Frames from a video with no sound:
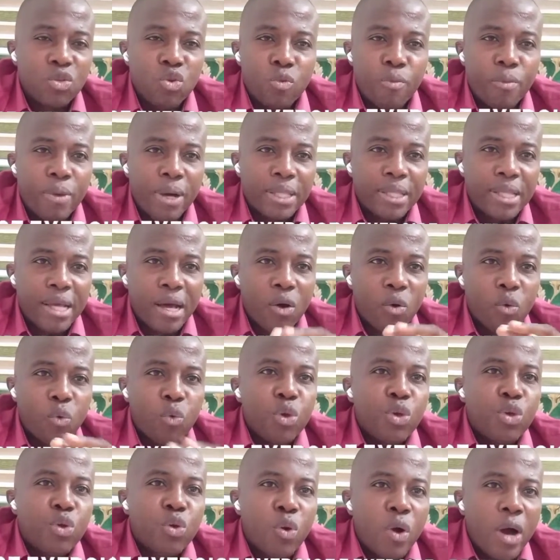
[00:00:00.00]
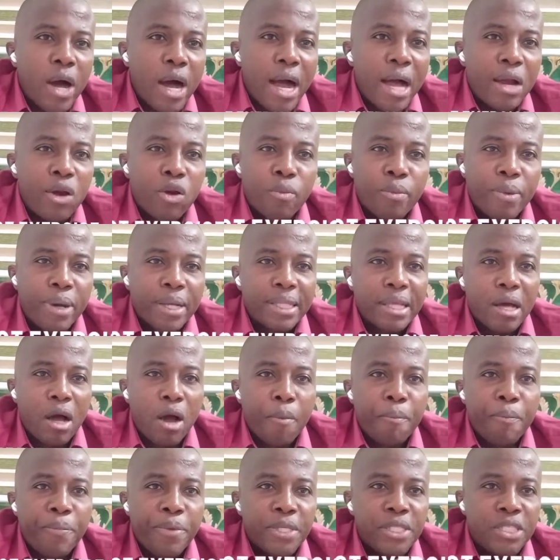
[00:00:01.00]
No matter who you are, no matter how
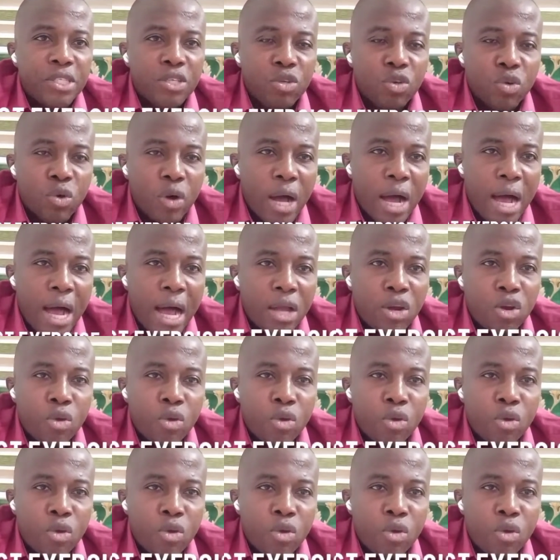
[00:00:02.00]
busy you are,